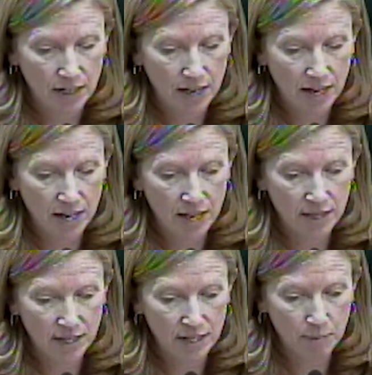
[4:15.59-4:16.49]
And
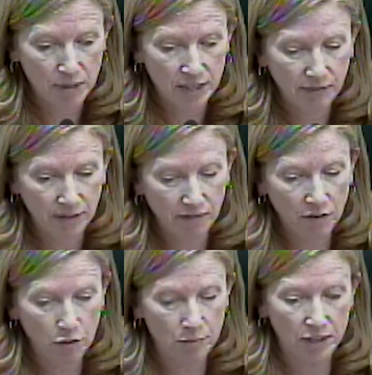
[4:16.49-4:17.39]
the bids for the
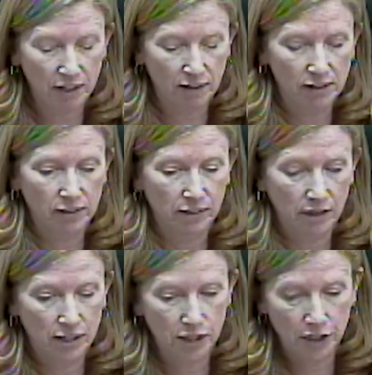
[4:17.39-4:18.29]
road materials
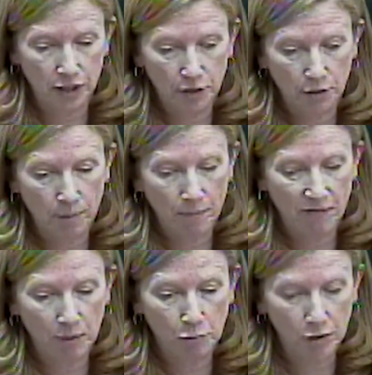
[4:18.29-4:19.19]
are due
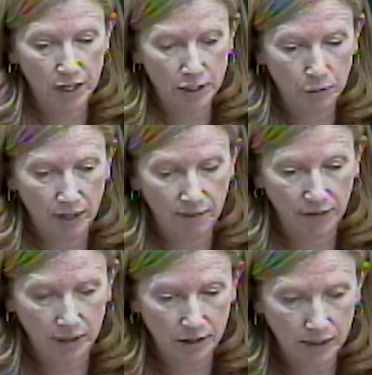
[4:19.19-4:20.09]
February
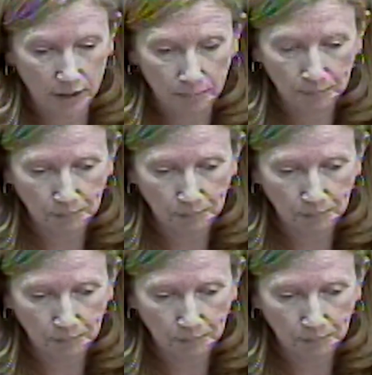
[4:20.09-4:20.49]
21st.